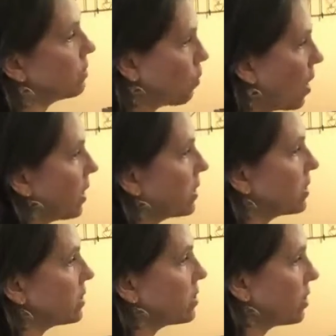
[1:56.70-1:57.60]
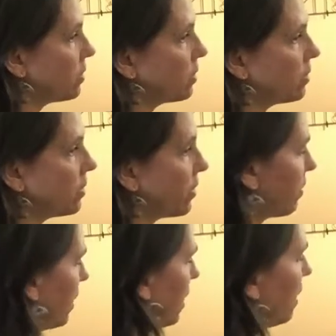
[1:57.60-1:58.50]
1, 2,
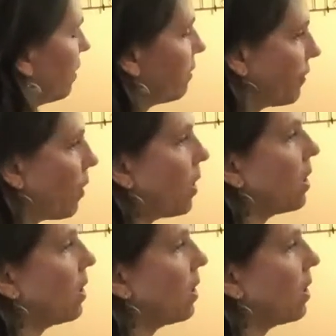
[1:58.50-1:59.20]
3, 4.